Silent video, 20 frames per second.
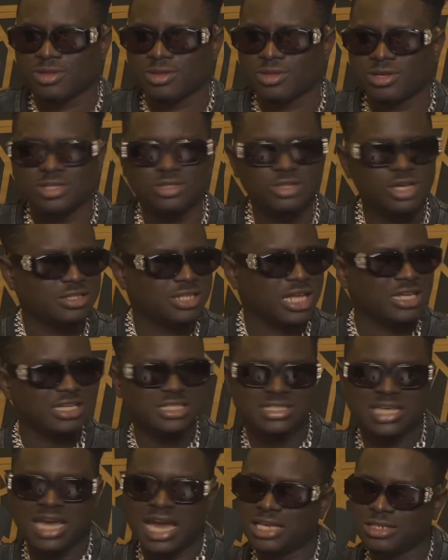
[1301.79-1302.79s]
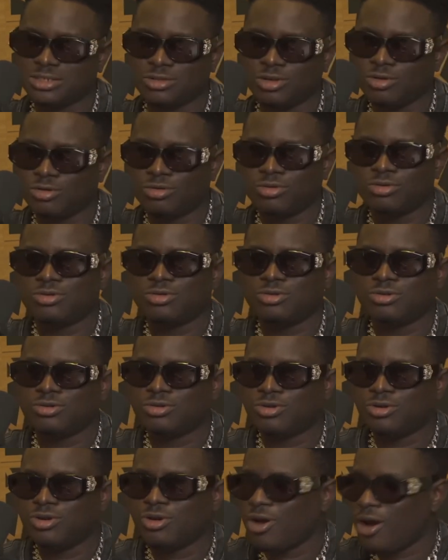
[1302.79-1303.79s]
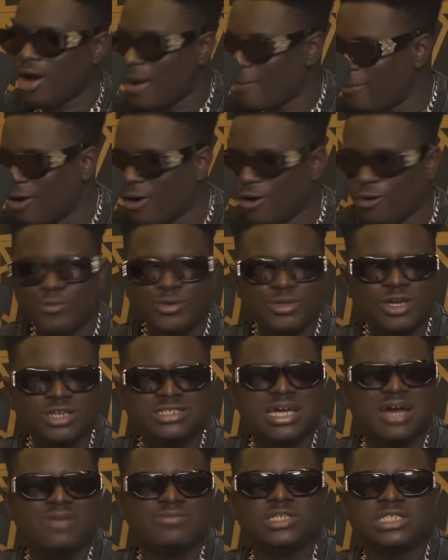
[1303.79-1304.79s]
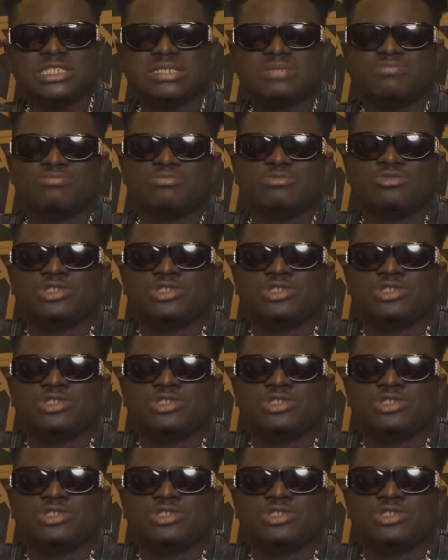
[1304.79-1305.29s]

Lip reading: Not that this guy is not good, but we just have this mood